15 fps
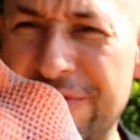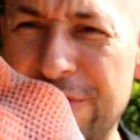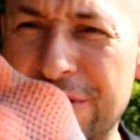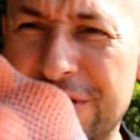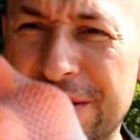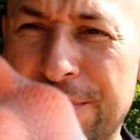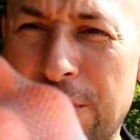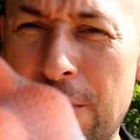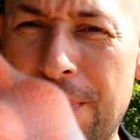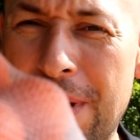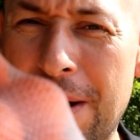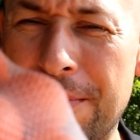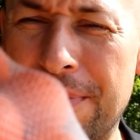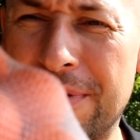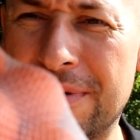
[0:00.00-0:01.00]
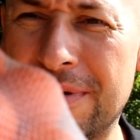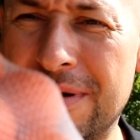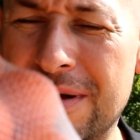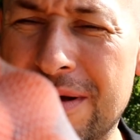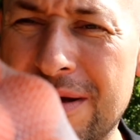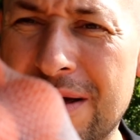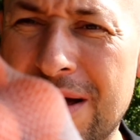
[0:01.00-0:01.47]
Frutti pop-up,
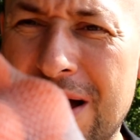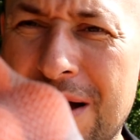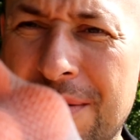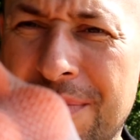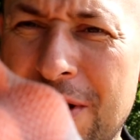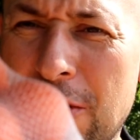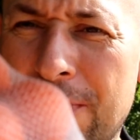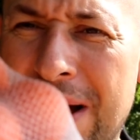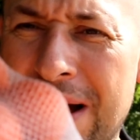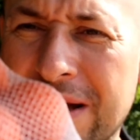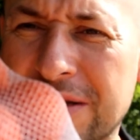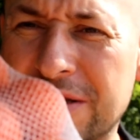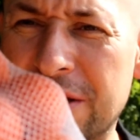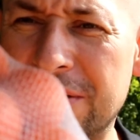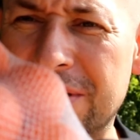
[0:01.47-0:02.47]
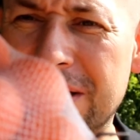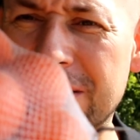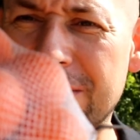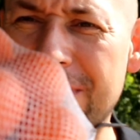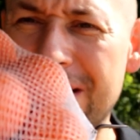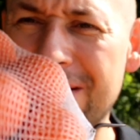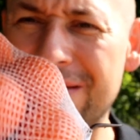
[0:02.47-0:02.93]
little bag of tutis
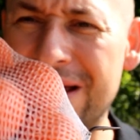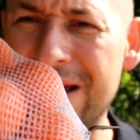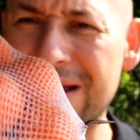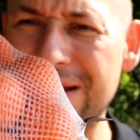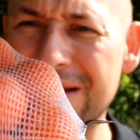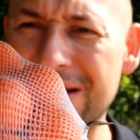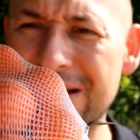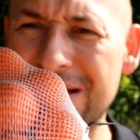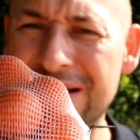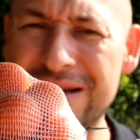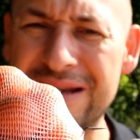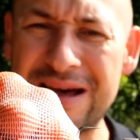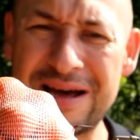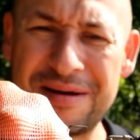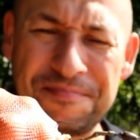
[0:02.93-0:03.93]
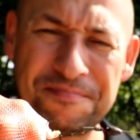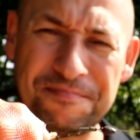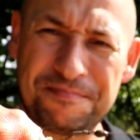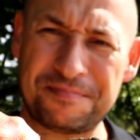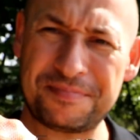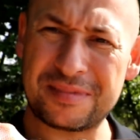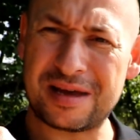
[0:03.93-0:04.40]
around it, and
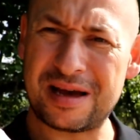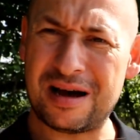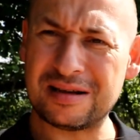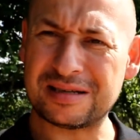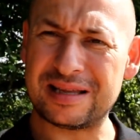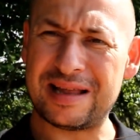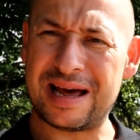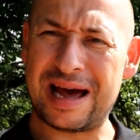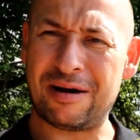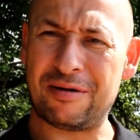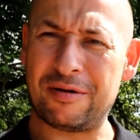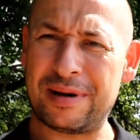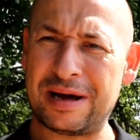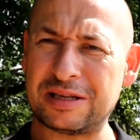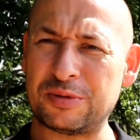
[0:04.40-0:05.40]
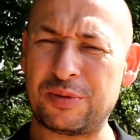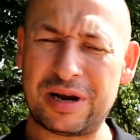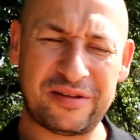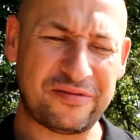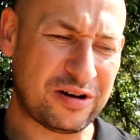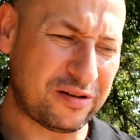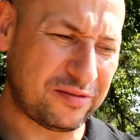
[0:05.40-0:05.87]
casting that out about
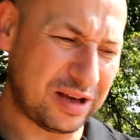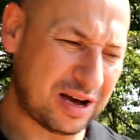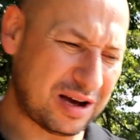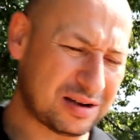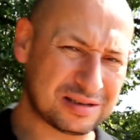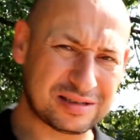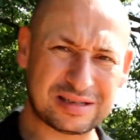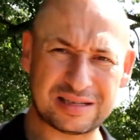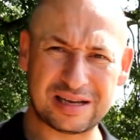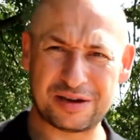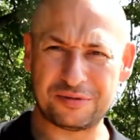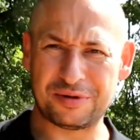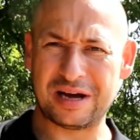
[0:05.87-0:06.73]
25 yards. So